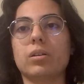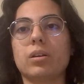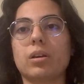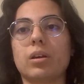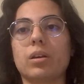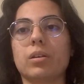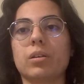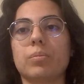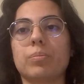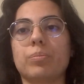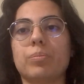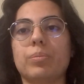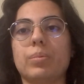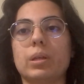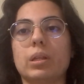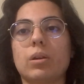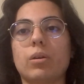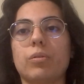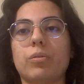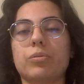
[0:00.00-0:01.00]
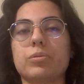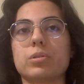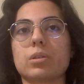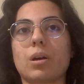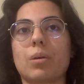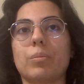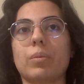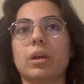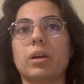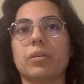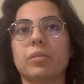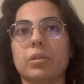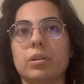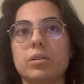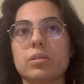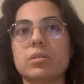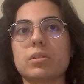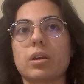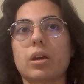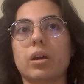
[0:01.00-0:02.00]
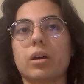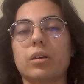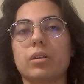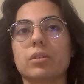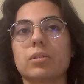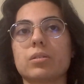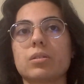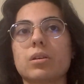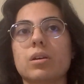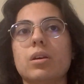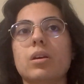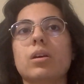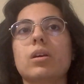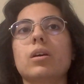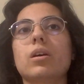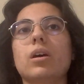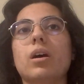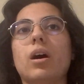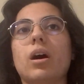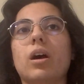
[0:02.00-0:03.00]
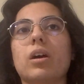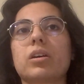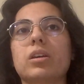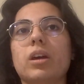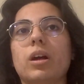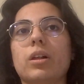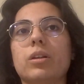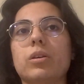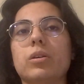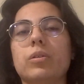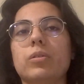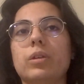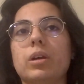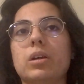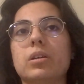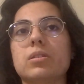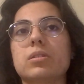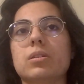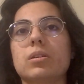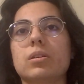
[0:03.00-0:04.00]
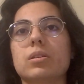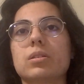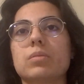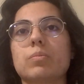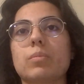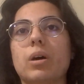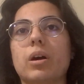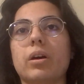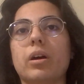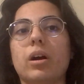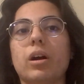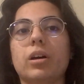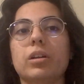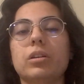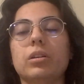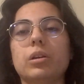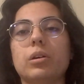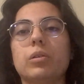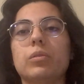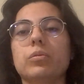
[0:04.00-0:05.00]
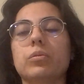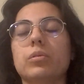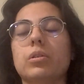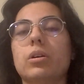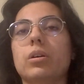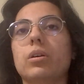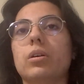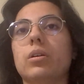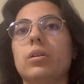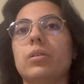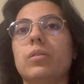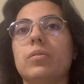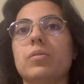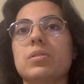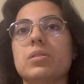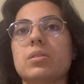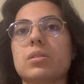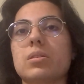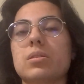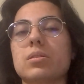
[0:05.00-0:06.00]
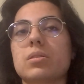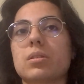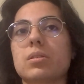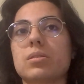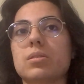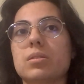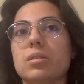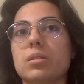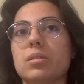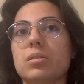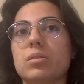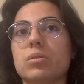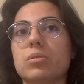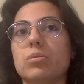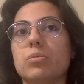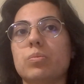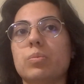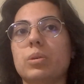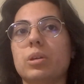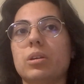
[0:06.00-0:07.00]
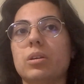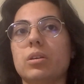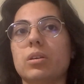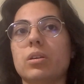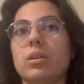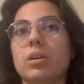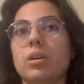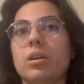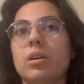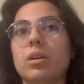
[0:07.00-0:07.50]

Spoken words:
a bit of some errors, and I calculated my unknown resistances to be